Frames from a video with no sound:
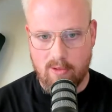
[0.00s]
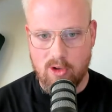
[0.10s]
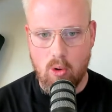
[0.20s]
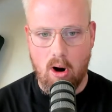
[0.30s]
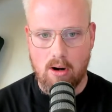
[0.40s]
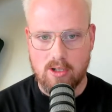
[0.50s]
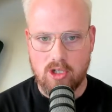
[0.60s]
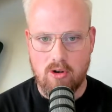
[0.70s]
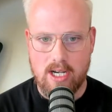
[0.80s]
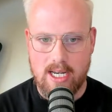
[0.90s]
If you are
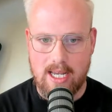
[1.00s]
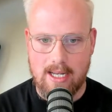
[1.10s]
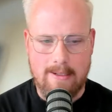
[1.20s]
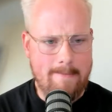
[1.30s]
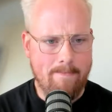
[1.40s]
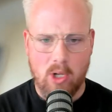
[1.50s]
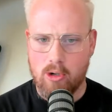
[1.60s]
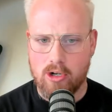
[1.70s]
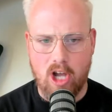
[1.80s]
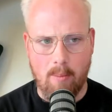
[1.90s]
tuning in
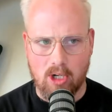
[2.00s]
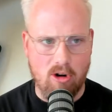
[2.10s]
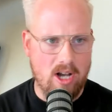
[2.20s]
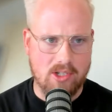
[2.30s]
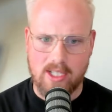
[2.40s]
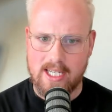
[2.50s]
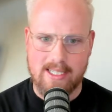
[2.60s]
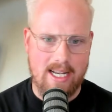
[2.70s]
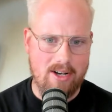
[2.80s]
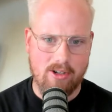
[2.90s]
or you're coming across
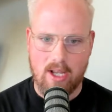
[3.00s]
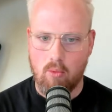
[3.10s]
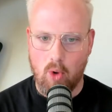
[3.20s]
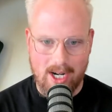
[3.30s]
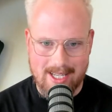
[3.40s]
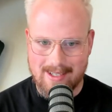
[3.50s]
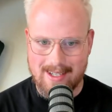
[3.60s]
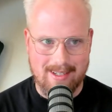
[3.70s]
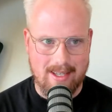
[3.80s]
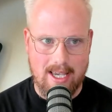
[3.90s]
LinkedIn, you're like, what is
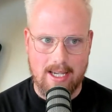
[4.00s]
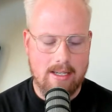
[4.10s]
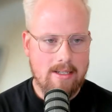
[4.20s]
this thing?